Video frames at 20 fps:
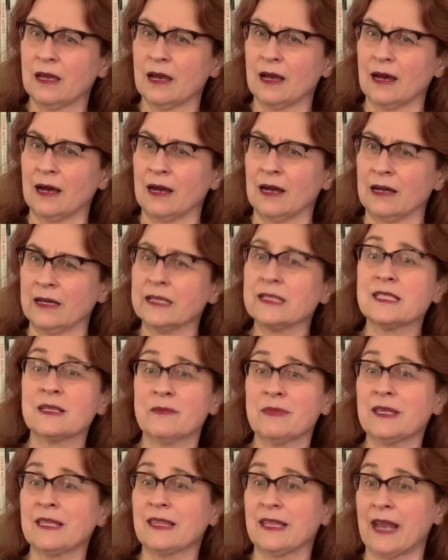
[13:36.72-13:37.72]
Uh, it's
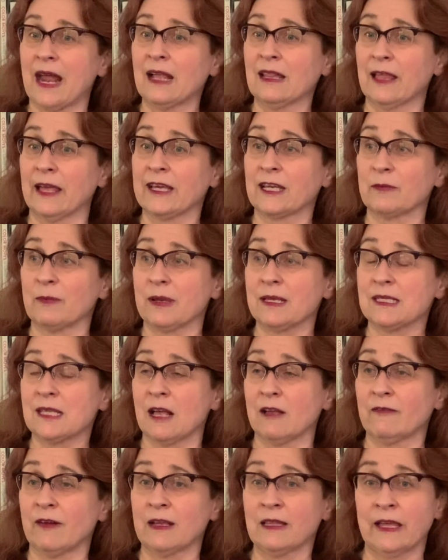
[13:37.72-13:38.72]
something that I like
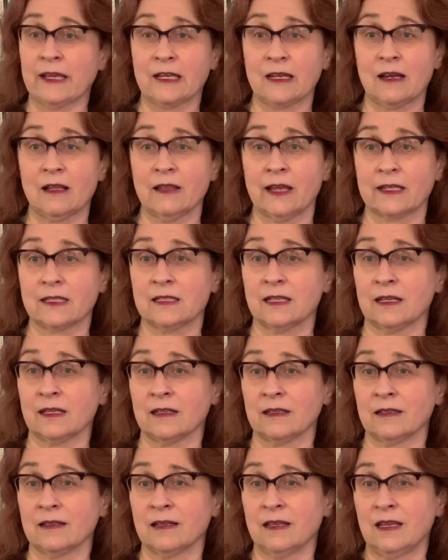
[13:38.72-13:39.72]
myself. I like
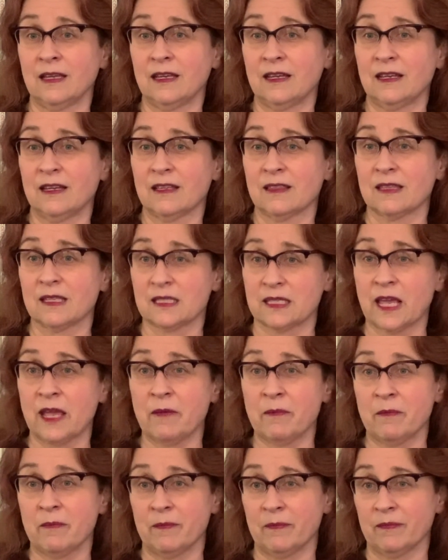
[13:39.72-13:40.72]
collecting the
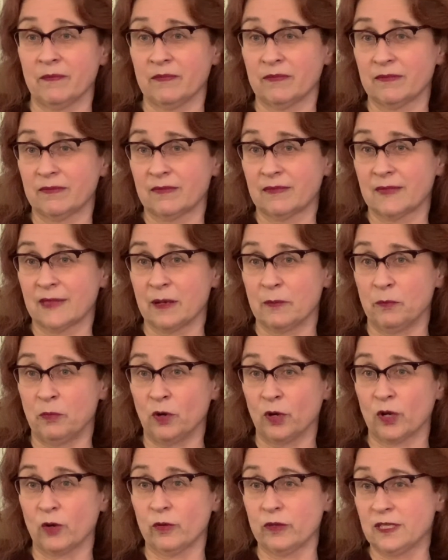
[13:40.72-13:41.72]
same
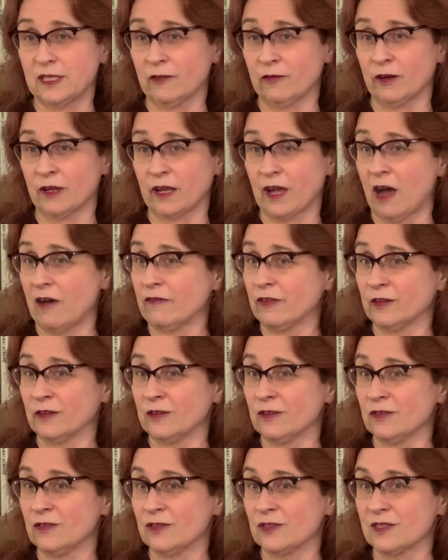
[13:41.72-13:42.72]
book with different
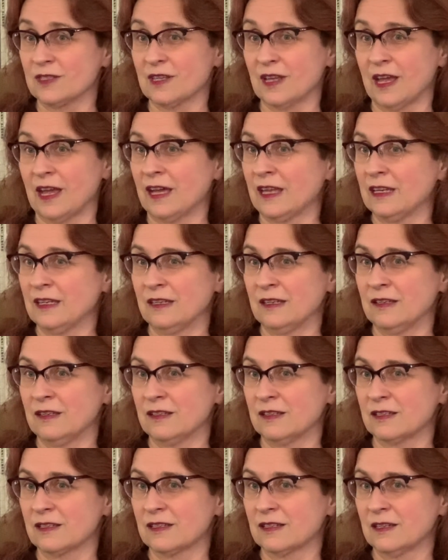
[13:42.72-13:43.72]
covers
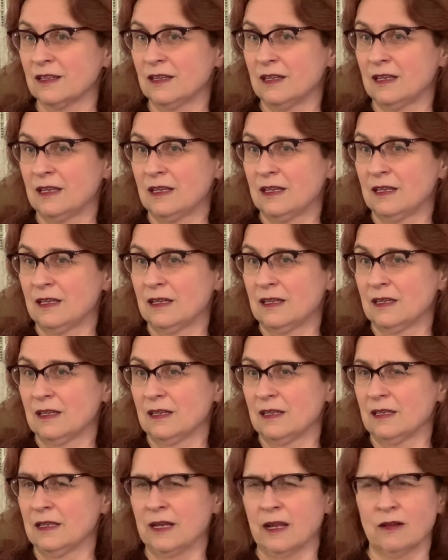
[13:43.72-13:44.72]
and
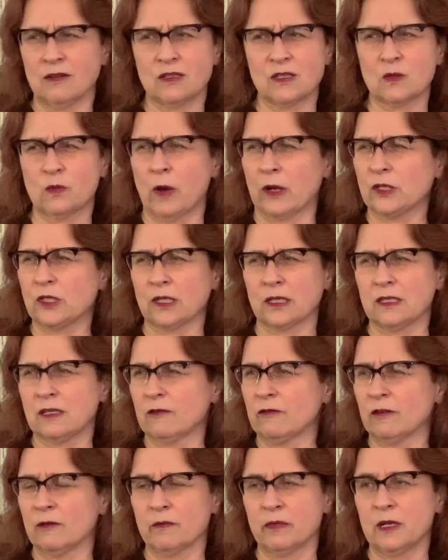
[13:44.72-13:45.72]
you know, just watching
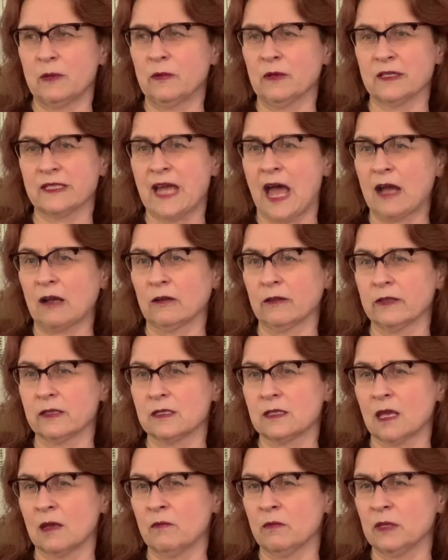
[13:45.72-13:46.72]
different people tackle the
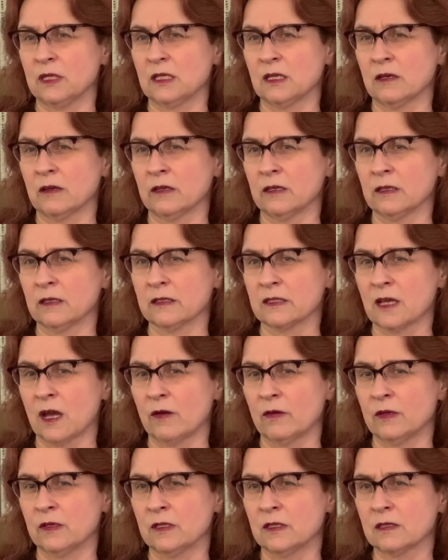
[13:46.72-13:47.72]
same materials
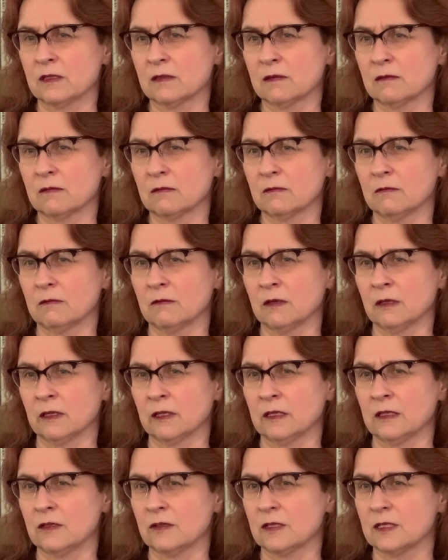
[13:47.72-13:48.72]
always really
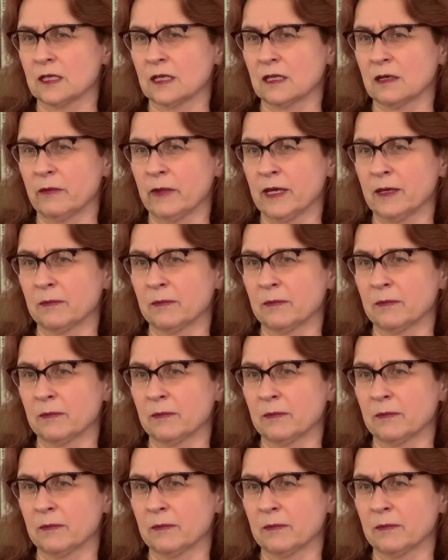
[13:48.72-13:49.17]
interesting to me.